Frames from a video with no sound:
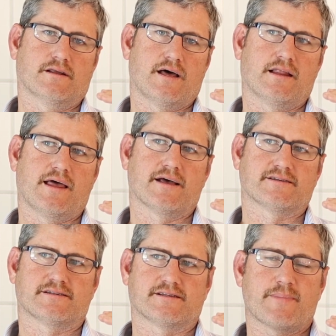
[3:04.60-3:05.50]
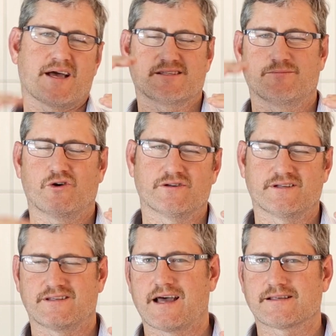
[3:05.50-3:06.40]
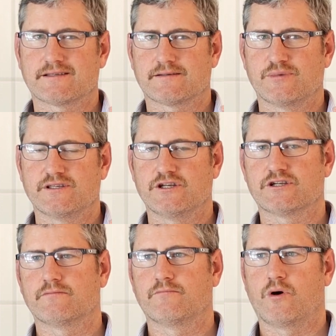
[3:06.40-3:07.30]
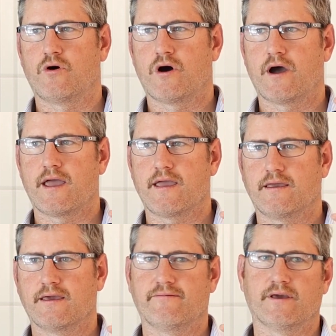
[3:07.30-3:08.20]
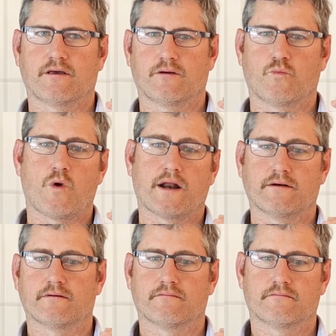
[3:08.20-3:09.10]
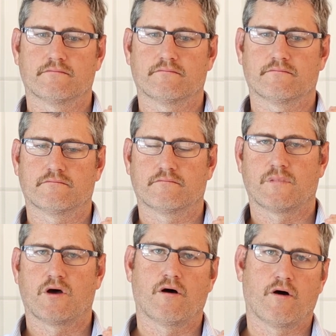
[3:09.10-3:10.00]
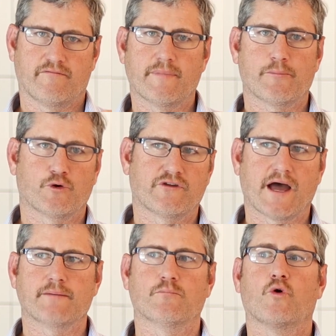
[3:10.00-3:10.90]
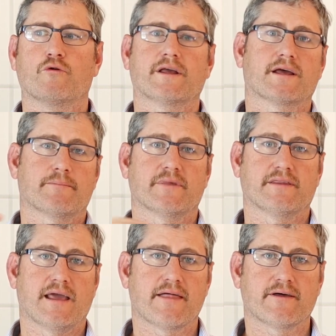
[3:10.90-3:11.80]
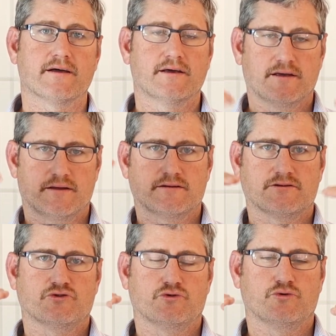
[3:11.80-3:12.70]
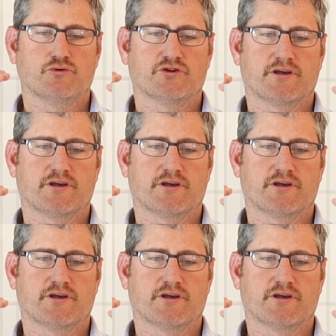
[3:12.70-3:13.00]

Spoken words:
allows us to maximise the tax position by giving one of mum or dad more income than the other to